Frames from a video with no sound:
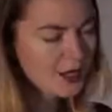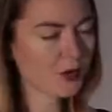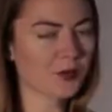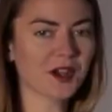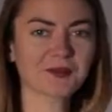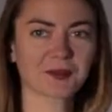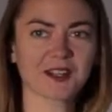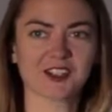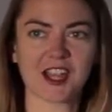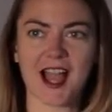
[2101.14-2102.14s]
one of
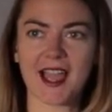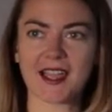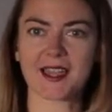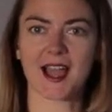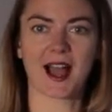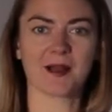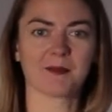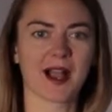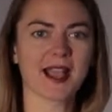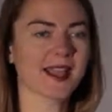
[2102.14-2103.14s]
which I
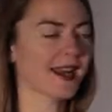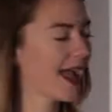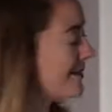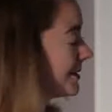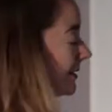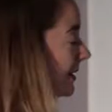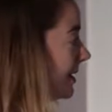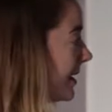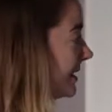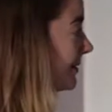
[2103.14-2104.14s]
had absolutely
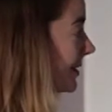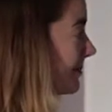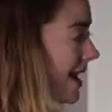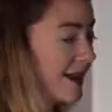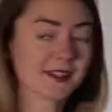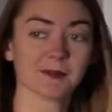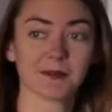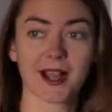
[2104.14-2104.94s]
no idea what it meant,